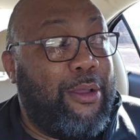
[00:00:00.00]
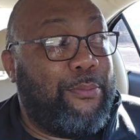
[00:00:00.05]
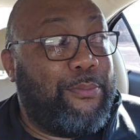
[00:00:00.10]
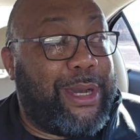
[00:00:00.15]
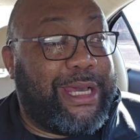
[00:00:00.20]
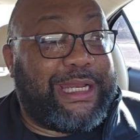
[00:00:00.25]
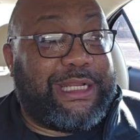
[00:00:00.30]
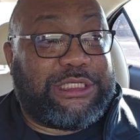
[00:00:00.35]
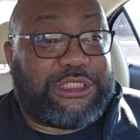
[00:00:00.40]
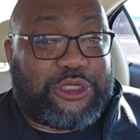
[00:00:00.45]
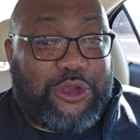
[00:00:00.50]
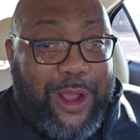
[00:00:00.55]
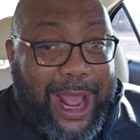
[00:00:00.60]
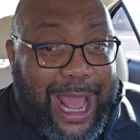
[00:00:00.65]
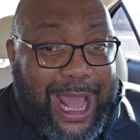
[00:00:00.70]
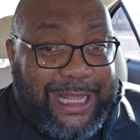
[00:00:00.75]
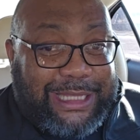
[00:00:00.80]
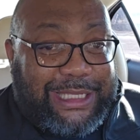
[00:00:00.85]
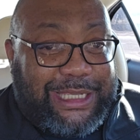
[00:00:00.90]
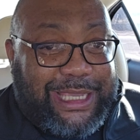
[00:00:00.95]
But he
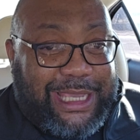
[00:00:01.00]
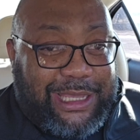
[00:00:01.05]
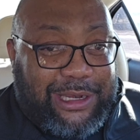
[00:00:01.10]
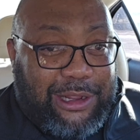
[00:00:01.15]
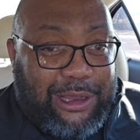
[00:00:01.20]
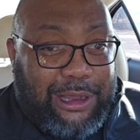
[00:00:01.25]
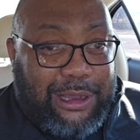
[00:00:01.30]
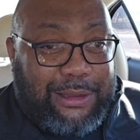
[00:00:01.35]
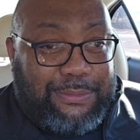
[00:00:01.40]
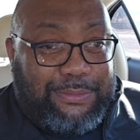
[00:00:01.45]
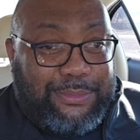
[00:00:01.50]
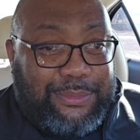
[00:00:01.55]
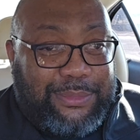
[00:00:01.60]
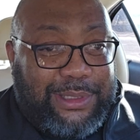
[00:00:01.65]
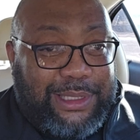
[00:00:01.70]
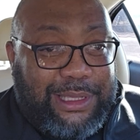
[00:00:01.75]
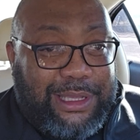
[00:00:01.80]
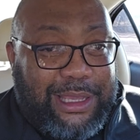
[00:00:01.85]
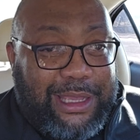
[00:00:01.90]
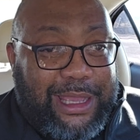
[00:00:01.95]
tried to get up,
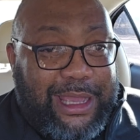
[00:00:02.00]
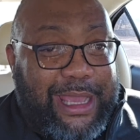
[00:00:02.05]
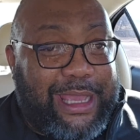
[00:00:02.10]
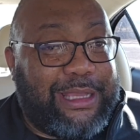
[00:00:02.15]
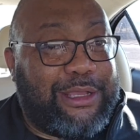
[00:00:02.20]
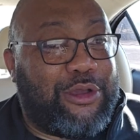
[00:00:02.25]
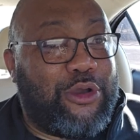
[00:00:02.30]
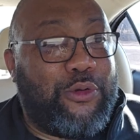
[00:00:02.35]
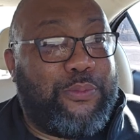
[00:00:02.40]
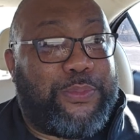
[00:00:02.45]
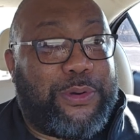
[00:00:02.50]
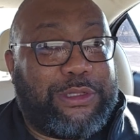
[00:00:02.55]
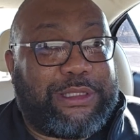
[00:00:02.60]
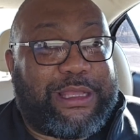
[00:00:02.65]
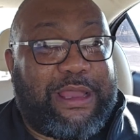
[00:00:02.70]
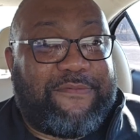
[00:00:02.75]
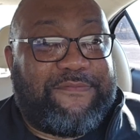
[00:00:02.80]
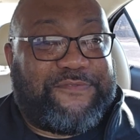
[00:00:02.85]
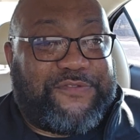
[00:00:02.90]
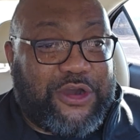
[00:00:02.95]
and Goo put
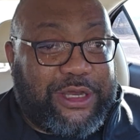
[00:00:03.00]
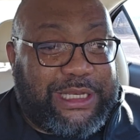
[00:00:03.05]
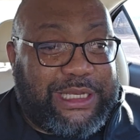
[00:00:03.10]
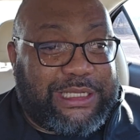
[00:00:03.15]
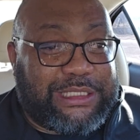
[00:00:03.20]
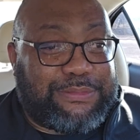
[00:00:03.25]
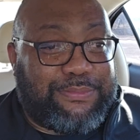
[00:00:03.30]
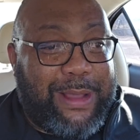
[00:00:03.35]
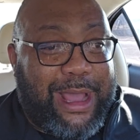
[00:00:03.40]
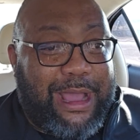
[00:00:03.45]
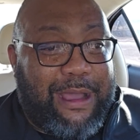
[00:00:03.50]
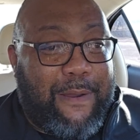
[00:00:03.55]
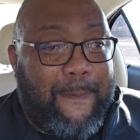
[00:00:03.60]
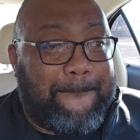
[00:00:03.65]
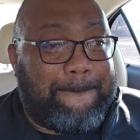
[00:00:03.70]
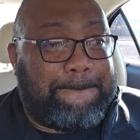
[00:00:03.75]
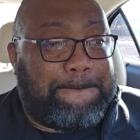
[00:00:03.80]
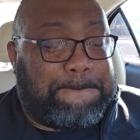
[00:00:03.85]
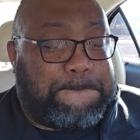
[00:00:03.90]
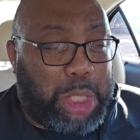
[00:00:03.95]
that foot in his mouth.
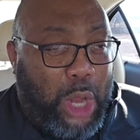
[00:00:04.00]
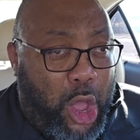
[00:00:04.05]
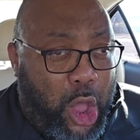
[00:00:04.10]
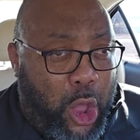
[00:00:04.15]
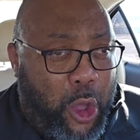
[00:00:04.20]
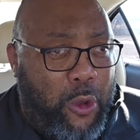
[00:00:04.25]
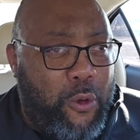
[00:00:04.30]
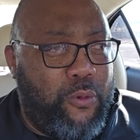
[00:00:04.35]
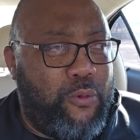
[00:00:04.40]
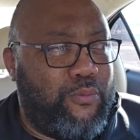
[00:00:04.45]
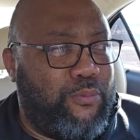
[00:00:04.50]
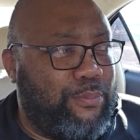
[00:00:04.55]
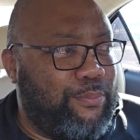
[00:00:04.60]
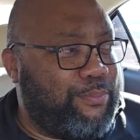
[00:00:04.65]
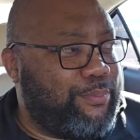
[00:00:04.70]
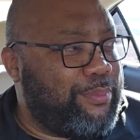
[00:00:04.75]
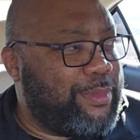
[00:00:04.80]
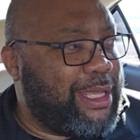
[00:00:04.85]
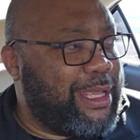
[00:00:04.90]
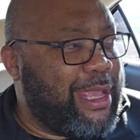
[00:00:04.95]
Boom!
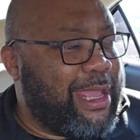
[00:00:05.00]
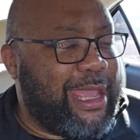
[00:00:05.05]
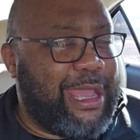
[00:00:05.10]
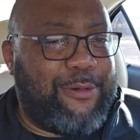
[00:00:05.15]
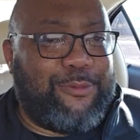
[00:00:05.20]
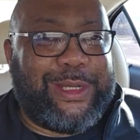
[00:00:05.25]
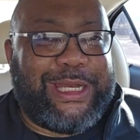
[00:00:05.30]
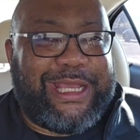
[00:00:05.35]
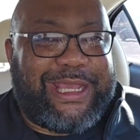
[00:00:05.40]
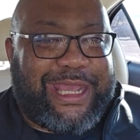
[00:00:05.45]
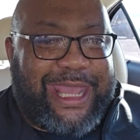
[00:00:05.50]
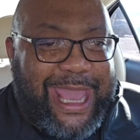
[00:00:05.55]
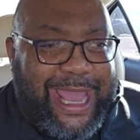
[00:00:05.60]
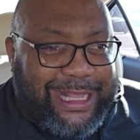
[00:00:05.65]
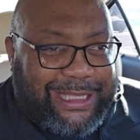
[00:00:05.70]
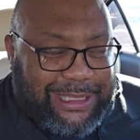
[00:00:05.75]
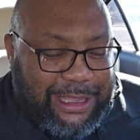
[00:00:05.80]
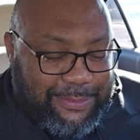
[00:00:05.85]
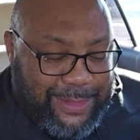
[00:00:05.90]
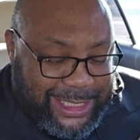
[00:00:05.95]
And when he
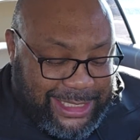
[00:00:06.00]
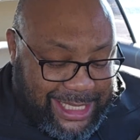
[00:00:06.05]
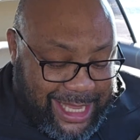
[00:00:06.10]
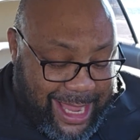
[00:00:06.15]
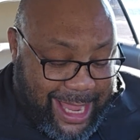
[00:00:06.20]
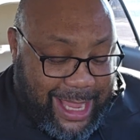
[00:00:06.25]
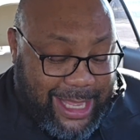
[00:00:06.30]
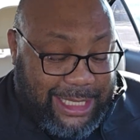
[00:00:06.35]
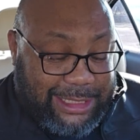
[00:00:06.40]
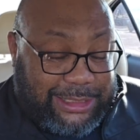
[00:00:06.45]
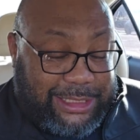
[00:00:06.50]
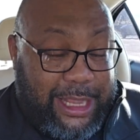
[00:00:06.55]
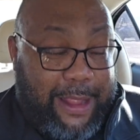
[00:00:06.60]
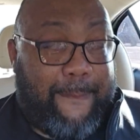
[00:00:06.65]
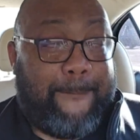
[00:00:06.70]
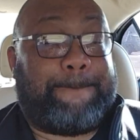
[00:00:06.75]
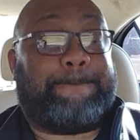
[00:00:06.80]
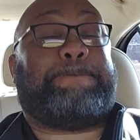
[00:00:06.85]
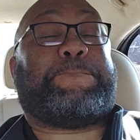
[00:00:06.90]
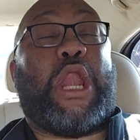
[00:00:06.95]
kicked him, his head said
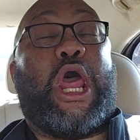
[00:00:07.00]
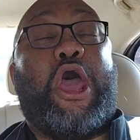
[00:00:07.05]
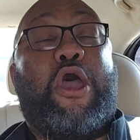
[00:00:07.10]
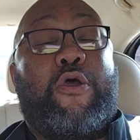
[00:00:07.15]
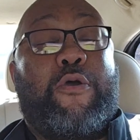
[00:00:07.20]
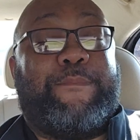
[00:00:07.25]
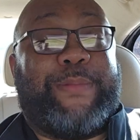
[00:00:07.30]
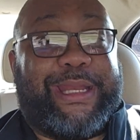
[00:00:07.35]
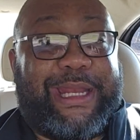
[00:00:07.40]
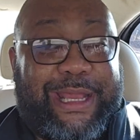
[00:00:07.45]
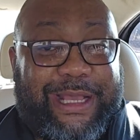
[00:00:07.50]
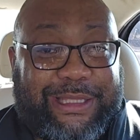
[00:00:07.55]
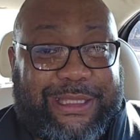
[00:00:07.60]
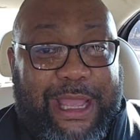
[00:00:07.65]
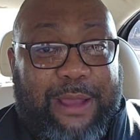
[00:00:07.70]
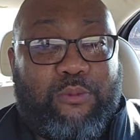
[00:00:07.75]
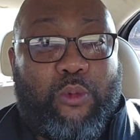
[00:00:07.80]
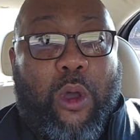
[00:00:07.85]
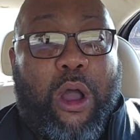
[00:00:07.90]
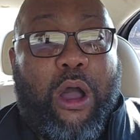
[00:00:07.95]
boom and hit
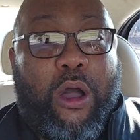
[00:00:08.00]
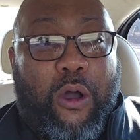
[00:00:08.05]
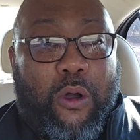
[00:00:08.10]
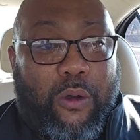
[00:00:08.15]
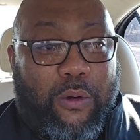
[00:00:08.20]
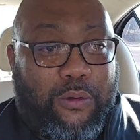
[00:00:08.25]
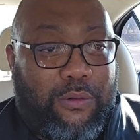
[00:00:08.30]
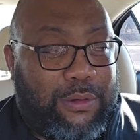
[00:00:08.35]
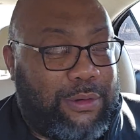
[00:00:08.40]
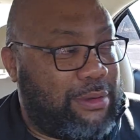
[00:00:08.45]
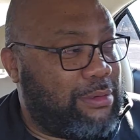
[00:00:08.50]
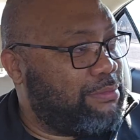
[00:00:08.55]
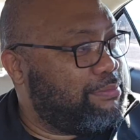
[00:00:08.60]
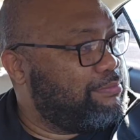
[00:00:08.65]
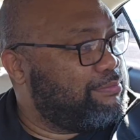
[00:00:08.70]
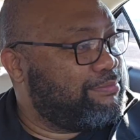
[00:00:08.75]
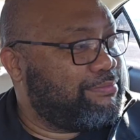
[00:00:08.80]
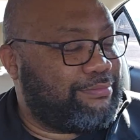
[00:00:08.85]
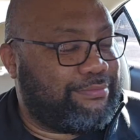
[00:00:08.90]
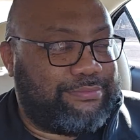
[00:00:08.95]
that wall.
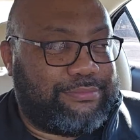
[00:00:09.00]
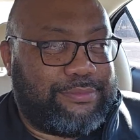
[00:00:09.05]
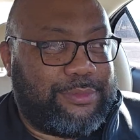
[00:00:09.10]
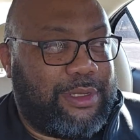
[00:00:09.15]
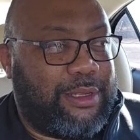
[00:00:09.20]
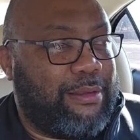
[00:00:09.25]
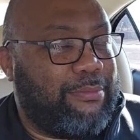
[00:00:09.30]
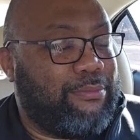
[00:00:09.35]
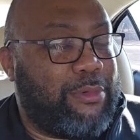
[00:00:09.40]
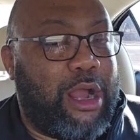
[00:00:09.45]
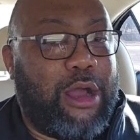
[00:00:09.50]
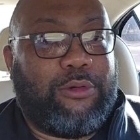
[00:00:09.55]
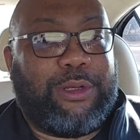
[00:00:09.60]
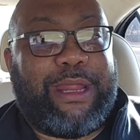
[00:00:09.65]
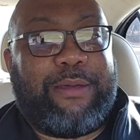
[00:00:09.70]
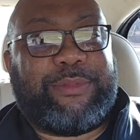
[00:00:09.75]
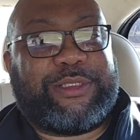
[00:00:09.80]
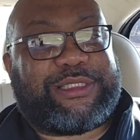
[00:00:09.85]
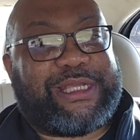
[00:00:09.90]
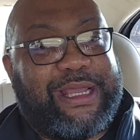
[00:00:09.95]
Bro,
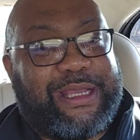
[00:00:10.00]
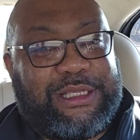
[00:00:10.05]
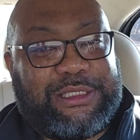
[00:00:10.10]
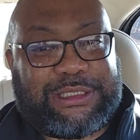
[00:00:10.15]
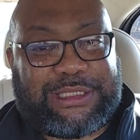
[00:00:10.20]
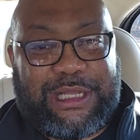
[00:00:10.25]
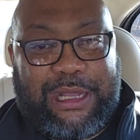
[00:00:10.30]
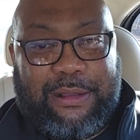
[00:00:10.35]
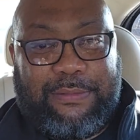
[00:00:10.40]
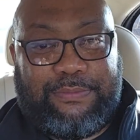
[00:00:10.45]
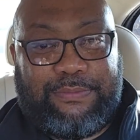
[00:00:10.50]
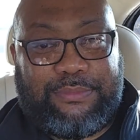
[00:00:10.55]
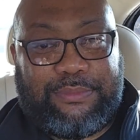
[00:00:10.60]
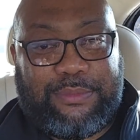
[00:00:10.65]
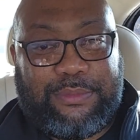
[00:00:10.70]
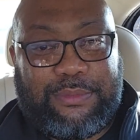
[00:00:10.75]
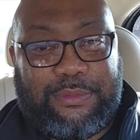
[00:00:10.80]
let me tell you something.